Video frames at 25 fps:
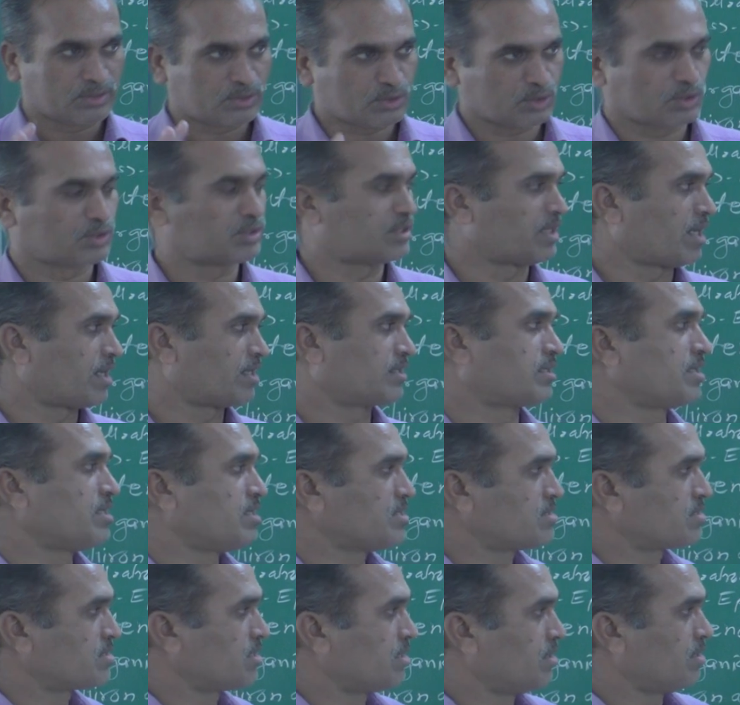So that
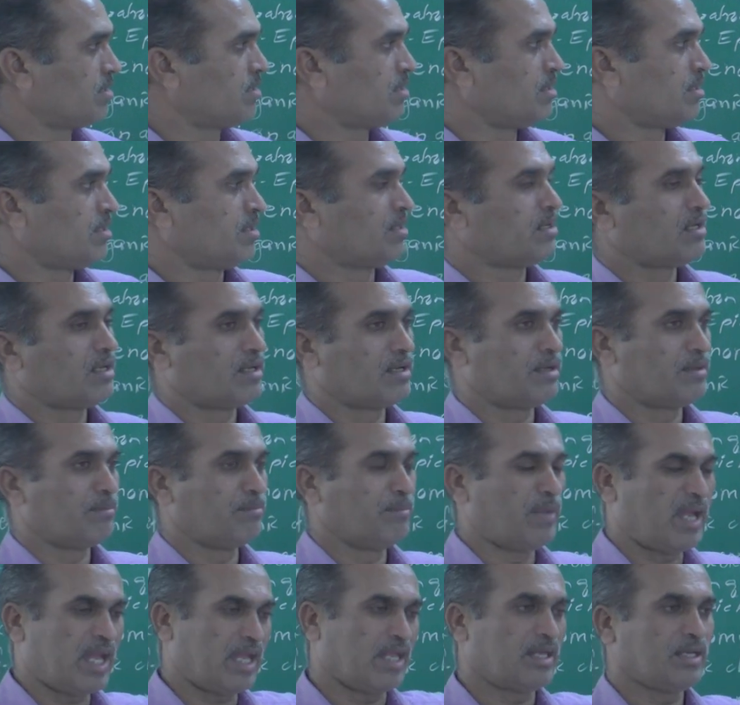is the
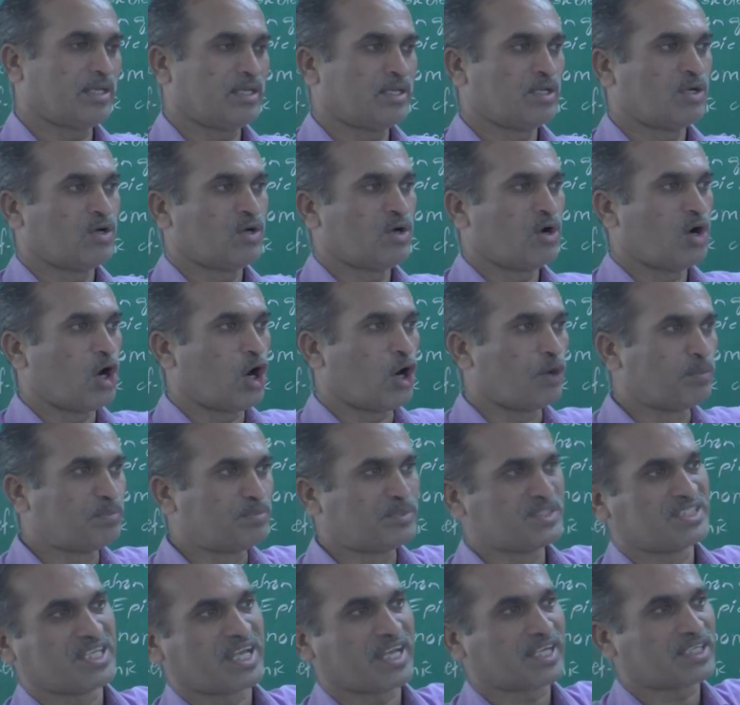main
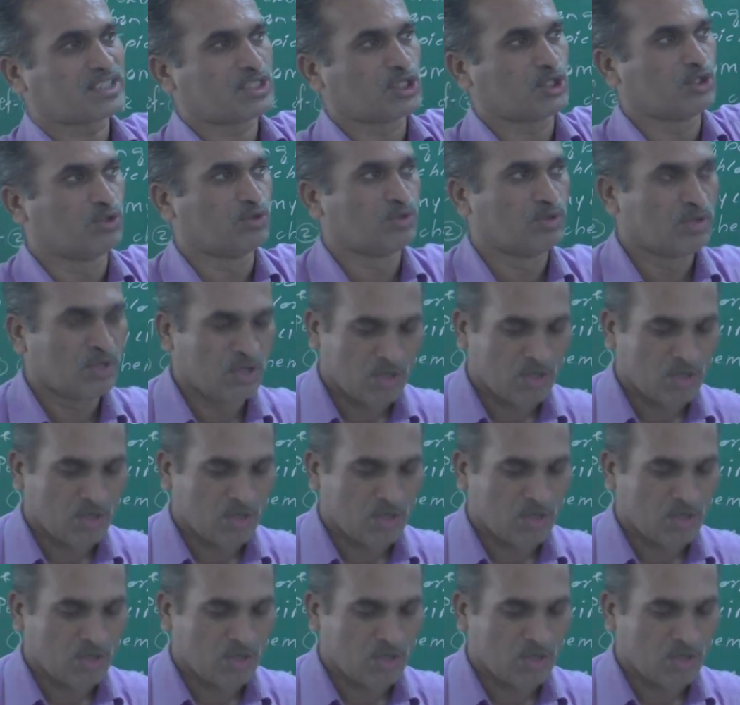objective